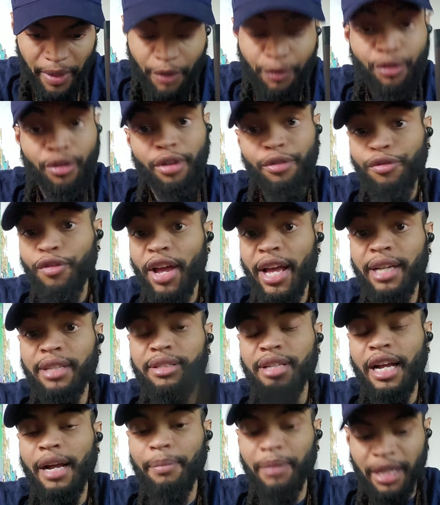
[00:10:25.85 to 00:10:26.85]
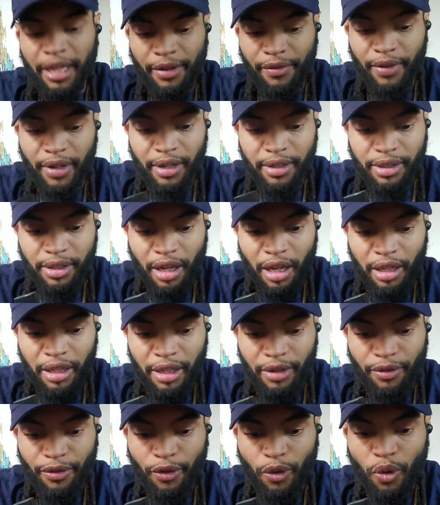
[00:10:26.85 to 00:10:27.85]
For effects, I'm gonna give it a
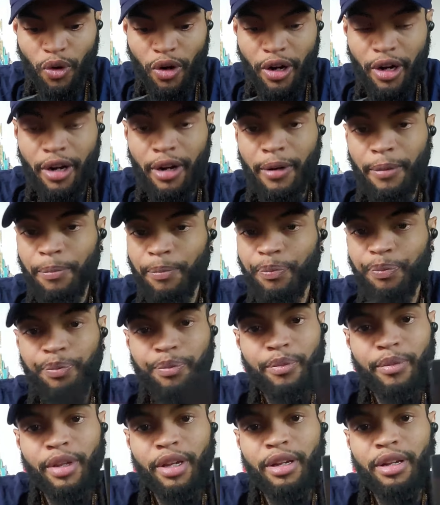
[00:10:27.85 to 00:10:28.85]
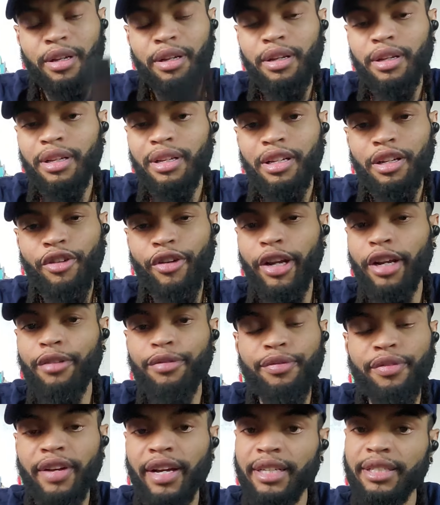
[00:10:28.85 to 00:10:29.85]
solid 4. Great
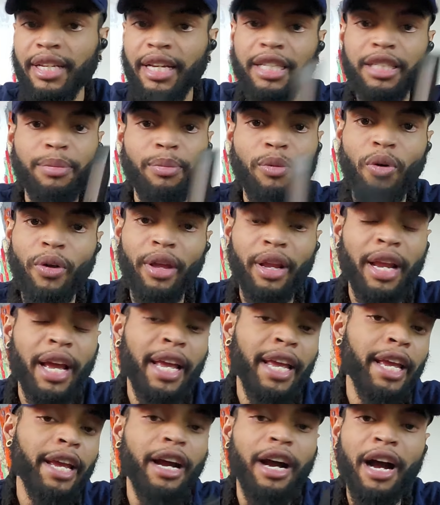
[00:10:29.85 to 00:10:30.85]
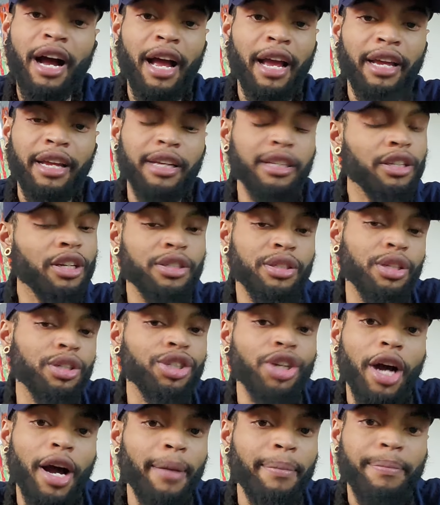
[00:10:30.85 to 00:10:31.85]
effects. I smoke it, I get high. It does the
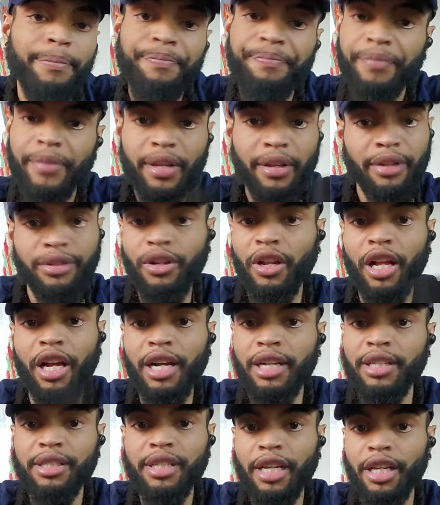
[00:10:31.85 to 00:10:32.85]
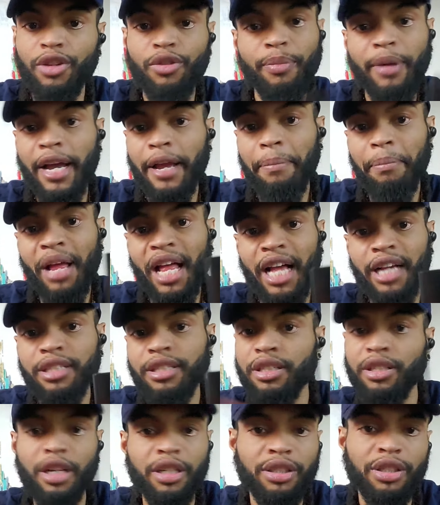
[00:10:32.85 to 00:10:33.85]
job. So I gotta say, you buy a
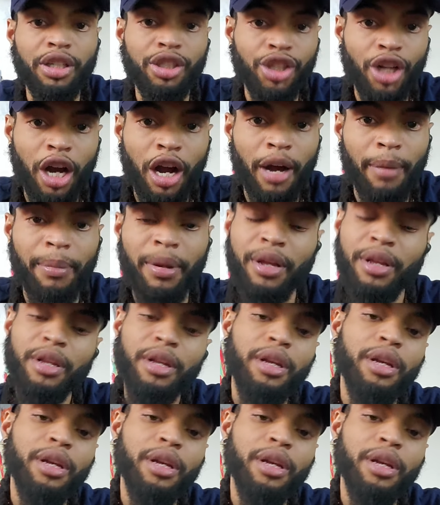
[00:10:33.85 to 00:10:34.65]
Pax, it does the job.